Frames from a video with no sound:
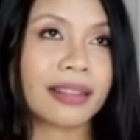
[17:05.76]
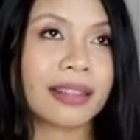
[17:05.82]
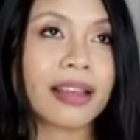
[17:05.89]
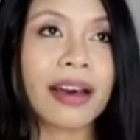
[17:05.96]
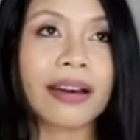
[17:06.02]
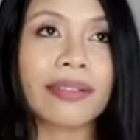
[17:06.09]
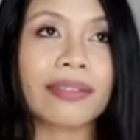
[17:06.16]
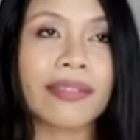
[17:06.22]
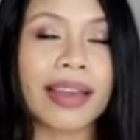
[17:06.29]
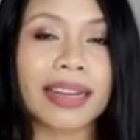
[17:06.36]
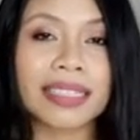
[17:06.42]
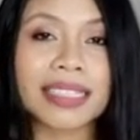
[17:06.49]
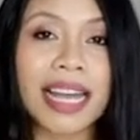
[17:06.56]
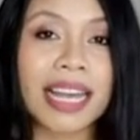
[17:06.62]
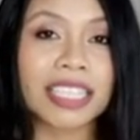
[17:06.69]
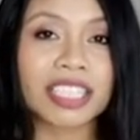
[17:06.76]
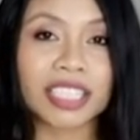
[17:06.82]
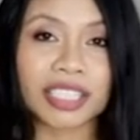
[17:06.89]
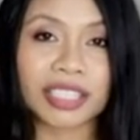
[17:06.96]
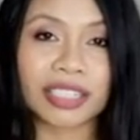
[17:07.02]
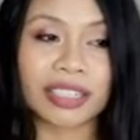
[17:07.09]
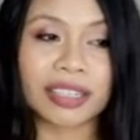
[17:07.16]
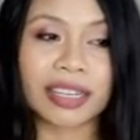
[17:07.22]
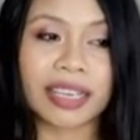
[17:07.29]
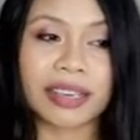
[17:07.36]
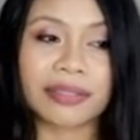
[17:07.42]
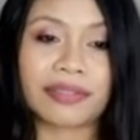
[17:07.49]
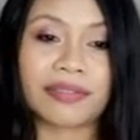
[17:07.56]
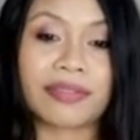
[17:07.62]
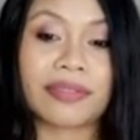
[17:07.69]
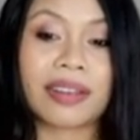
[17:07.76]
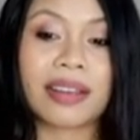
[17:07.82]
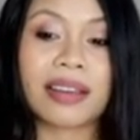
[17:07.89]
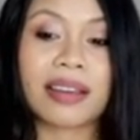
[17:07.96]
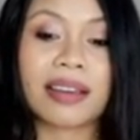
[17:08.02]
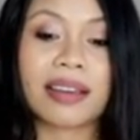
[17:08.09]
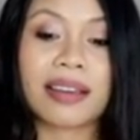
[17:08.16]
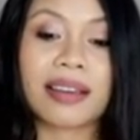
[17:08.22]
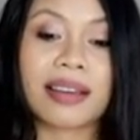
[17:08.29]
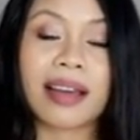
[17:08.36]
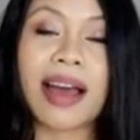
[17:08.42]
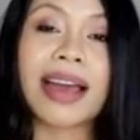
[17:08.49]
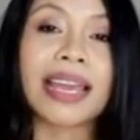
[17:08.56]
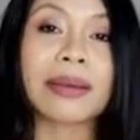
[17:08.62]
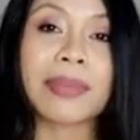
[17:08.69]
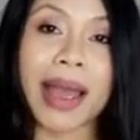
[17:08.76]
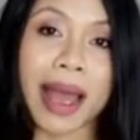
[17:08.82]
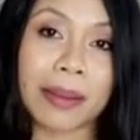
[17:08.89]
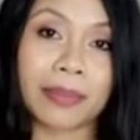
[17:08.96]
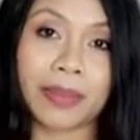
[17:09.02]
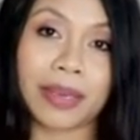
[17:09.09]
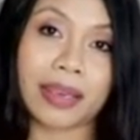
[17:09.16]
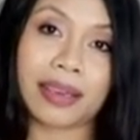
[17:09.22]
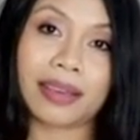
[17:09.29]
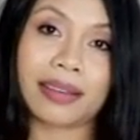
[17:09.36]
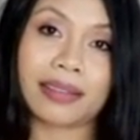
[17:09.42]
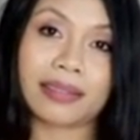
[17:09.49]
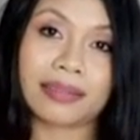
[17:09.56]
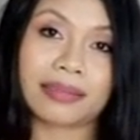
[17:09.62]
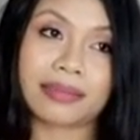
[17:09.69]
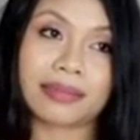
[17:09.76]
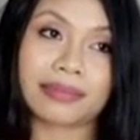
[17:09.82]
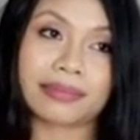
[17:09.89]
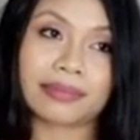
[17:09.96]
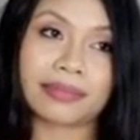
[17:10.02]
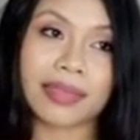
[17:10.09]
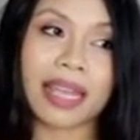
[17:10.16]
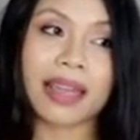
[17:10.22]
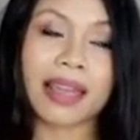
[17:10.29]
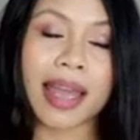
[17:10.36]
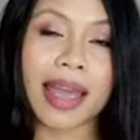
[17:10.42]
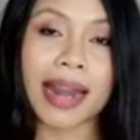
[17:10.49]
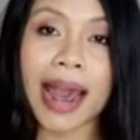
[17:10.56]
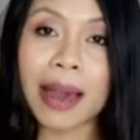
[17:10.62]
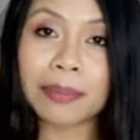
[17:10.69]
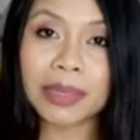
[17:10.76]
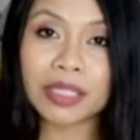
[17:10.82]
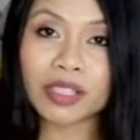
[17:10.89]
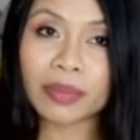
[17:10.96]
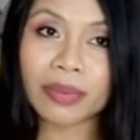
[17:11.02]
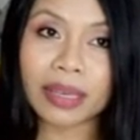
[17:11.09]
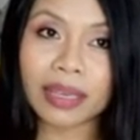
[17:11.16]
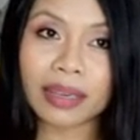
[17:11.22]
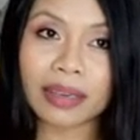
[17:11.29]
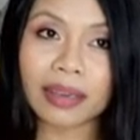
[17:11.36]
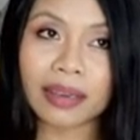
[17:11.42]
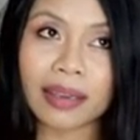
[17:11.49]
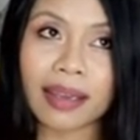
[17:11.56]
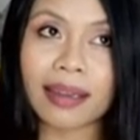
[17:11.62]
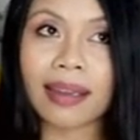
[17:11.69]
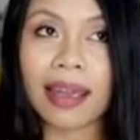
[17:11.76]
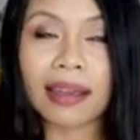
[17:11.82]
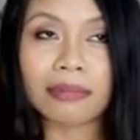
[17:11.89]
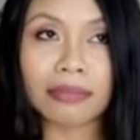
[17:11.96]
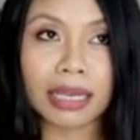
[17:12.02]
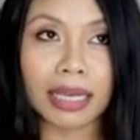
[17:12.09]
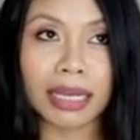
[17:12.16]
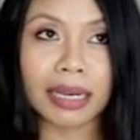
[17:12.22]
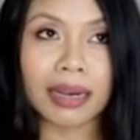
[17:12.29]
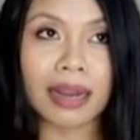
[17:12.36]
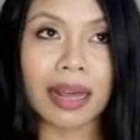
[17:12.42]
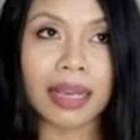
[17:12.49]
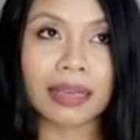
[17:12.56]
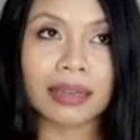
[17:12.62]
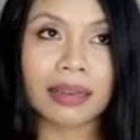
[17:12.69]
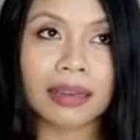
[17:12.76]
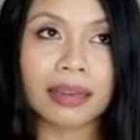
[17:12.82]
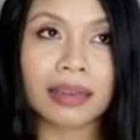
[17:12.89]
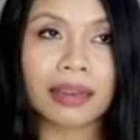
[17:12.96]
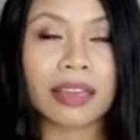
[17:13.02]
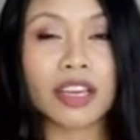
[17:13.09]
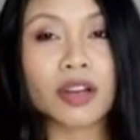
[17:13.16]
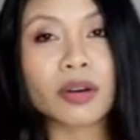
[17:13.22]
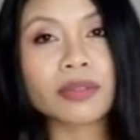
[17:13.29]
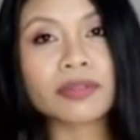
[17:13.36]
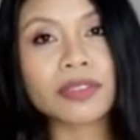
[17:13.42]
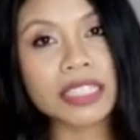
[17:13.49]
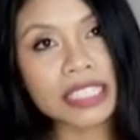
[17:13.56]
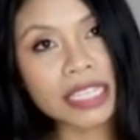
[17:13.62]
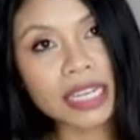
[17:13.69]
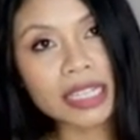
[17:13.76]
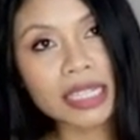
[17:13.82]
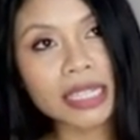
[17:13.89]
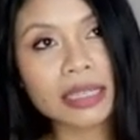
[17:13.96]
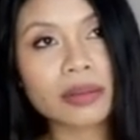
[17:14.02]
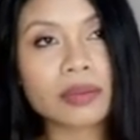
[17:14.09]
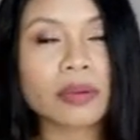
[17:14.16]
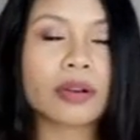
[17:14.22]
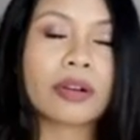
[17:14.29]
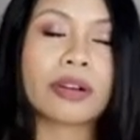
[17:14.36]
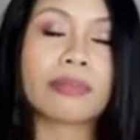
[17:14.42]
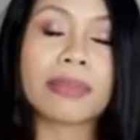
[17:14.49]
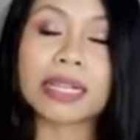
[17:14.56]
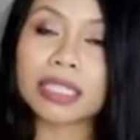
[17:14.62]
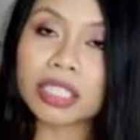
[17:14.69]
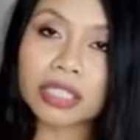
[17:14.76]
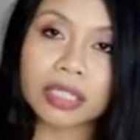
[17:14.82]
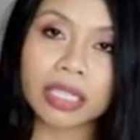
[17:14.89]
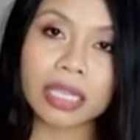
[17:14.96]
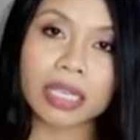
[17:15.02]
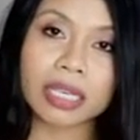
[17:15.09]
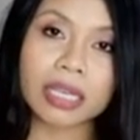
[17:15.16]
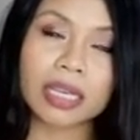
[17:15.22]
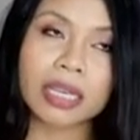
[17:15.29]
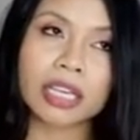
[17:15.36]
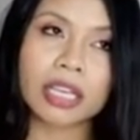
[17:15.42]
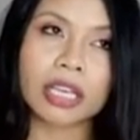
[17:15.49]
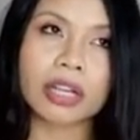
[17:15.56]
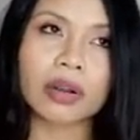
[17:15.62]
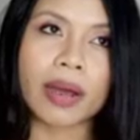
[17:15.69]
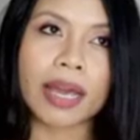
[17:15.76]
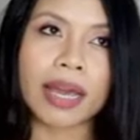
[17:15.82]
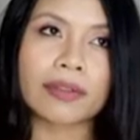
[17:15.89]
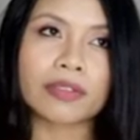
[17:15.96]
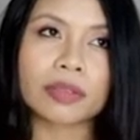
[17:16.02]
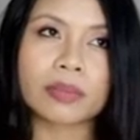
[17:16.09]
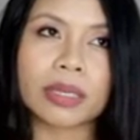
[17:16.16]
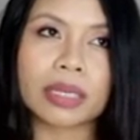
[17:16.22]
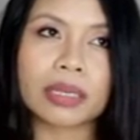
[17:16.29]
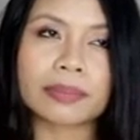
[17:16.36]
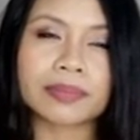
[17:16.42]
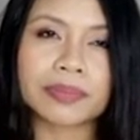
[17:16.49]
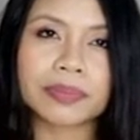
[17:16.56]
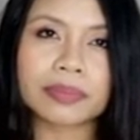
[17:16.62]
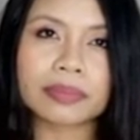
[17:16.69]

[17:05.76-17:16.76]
love and attention if I am happy. And happy to me, it can mean like, you know, physically or mentally. You know, I have to be